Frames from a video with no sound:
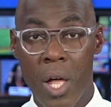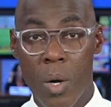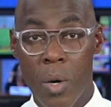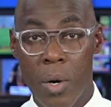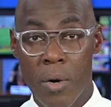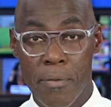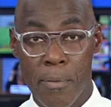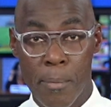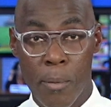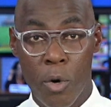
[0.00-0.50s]

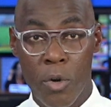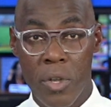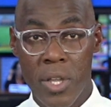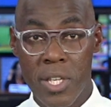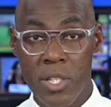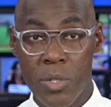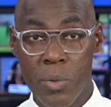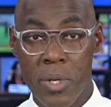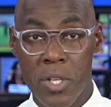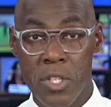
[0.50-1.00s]
Well, for more on
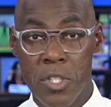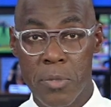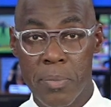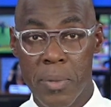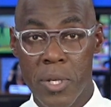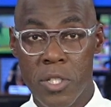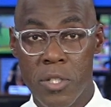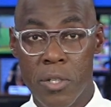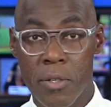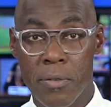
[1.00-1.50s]
this, we can
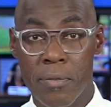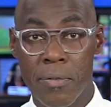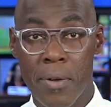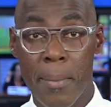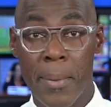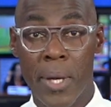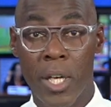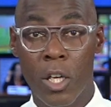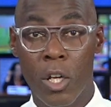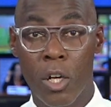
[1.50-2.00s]
speak to
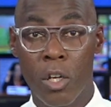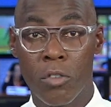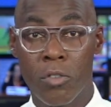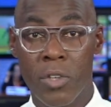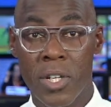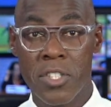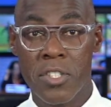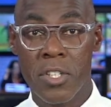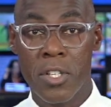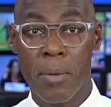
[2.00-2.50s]
Fleming
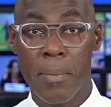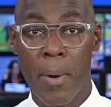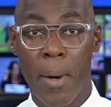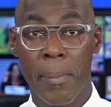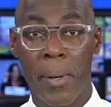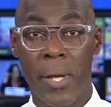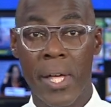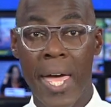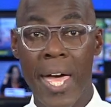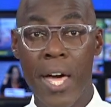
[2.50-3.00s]
Conradton, a
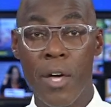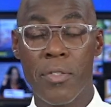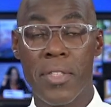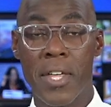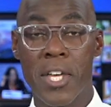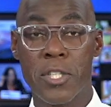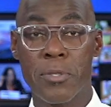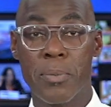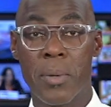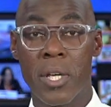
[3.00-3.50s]
public health
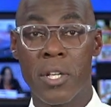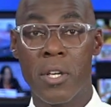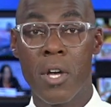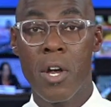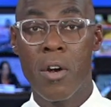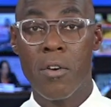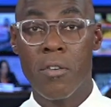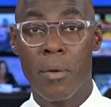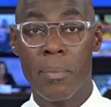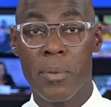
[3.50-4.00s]
expert
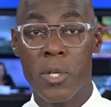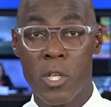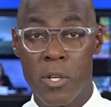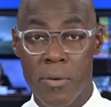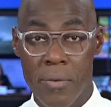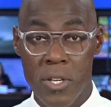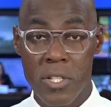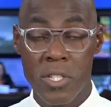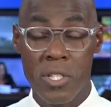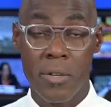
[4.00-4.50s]
from the
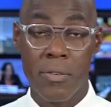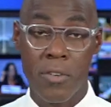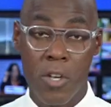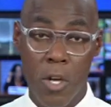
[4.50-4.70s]
University of